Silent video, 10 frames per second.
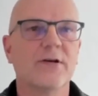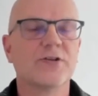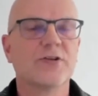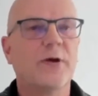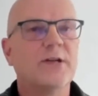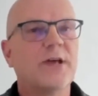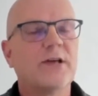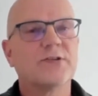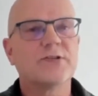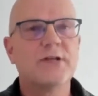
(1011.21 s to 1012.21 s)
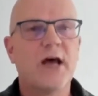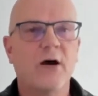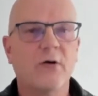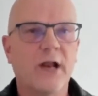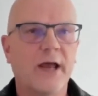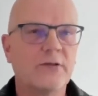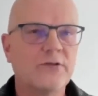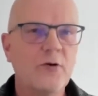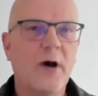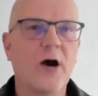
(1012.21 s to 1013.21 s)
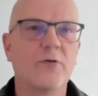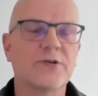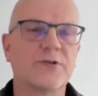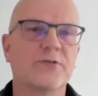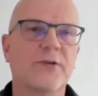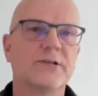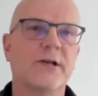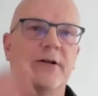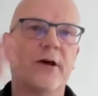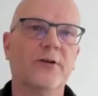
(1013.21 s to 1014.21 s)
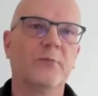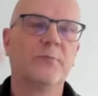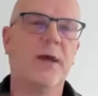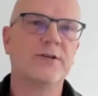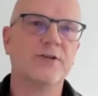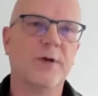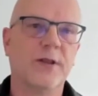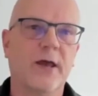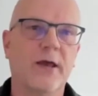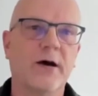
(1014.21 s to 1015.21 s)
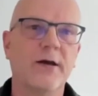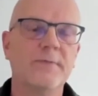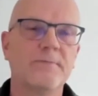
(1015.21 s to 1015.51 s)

So it takes us now like 2 hours to translate 100 pages with AI.